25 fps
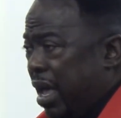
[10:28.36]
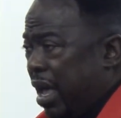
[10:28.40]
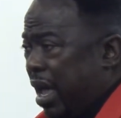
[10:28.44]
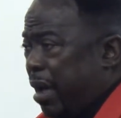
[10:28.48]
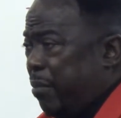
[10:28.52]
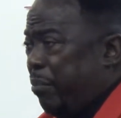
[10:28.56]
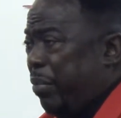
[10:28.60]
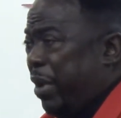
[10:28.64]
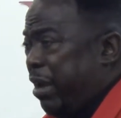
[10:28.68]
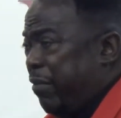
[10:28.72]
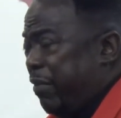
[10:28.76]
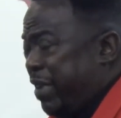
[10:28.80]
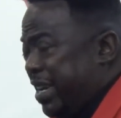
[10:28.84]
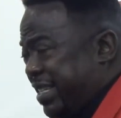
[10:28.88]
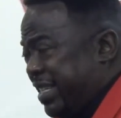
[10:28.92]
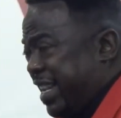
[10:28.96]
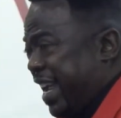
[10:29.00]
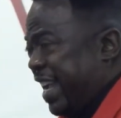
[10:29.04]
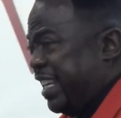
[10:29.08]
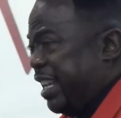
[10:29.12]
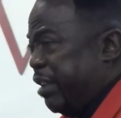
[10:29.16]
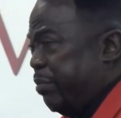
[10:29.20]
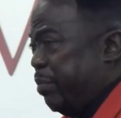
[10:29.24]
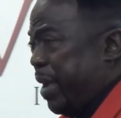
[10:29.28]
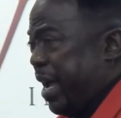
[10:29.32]
I'm being
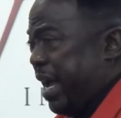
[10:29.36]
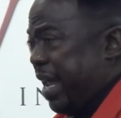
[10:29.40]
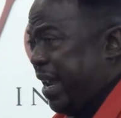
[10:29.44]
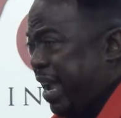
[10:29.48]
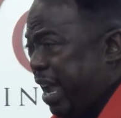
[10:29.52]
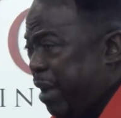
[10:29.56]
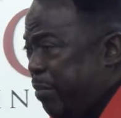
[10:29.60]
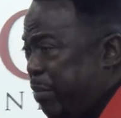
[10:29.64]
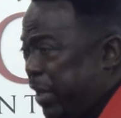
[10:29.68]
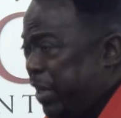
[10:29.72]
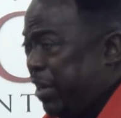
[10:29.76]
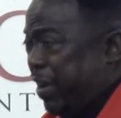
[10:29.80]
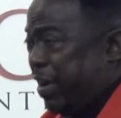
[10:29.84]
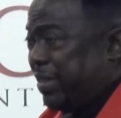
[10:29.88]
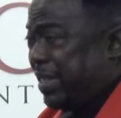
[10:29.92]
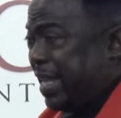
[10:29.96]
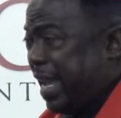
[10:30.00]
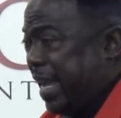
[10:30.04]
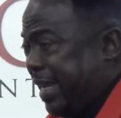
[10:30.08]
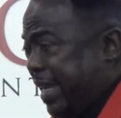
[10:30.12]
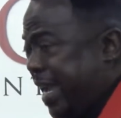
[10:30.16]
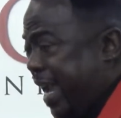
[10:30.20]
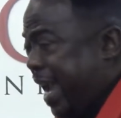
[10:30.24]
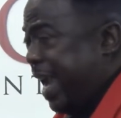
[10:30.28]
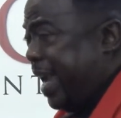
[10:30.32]
rejected by him because
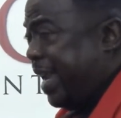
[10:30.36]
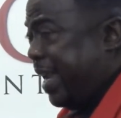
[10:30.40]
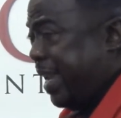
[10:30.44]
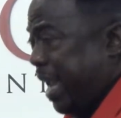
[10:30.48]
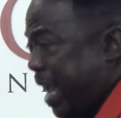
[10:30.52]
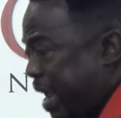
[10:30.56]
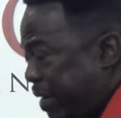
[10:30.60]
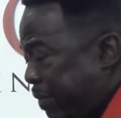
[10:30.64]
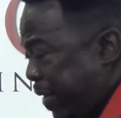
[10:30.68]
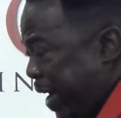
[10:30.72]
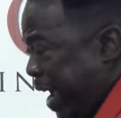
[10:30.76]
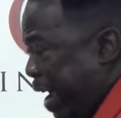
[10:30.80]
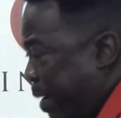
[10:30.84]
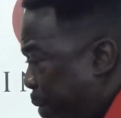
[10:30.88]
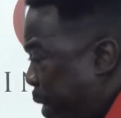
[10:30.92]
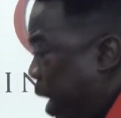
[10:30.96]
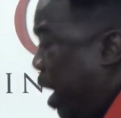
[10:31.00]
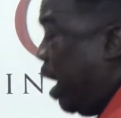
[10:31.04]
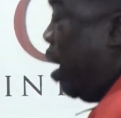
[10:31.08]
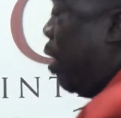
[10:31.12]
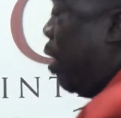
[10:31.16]
I can't give him